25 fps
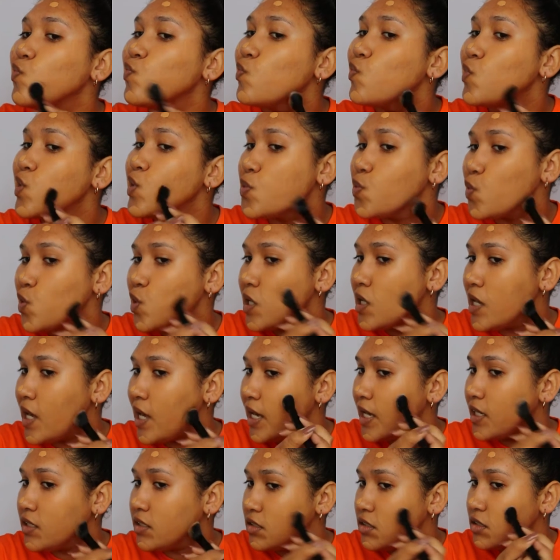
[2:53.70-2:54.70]
that were
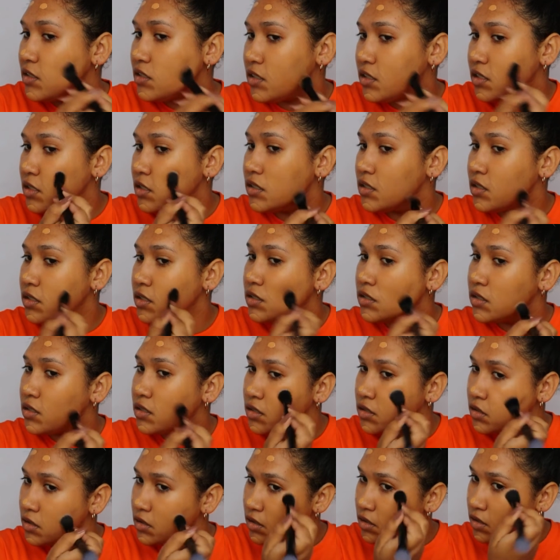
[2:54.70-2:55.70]
at
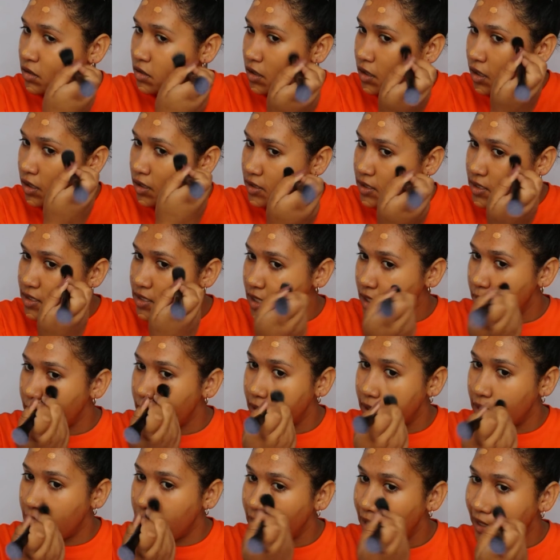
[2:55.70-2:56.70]
Discount
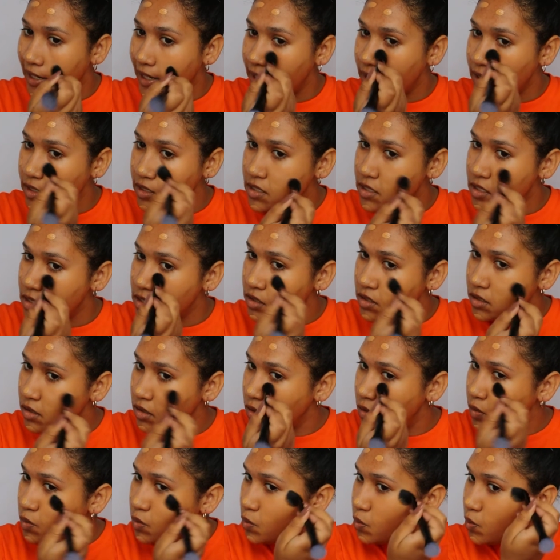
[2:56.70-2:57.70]
and Clicks
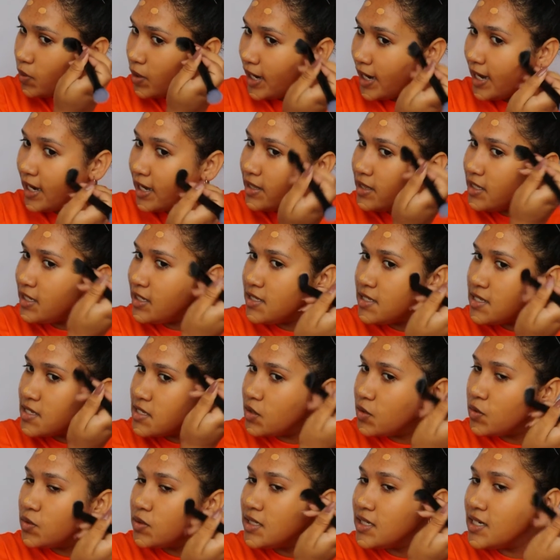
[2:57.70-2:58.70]
were either
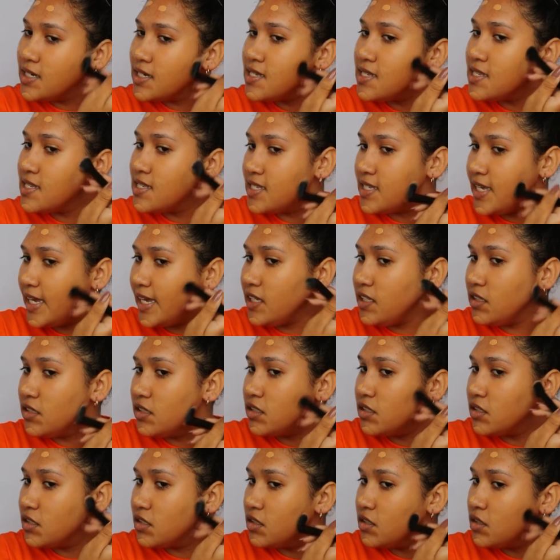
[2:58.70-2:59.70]
sold in a
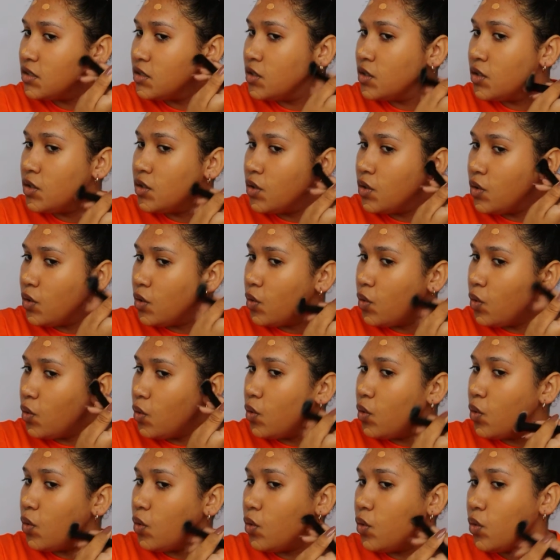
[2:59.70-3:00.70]
set
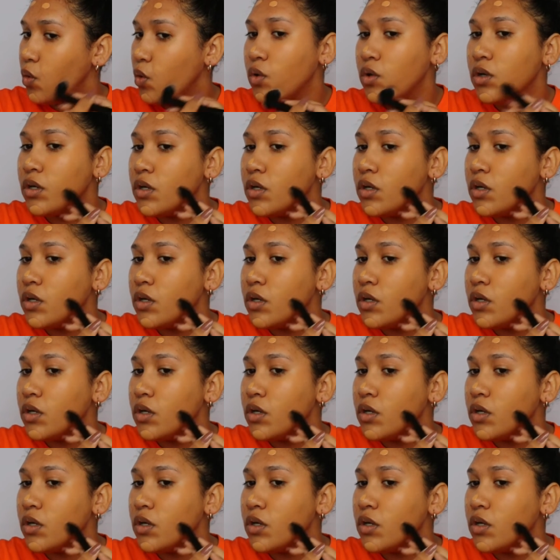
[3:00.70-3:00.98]
or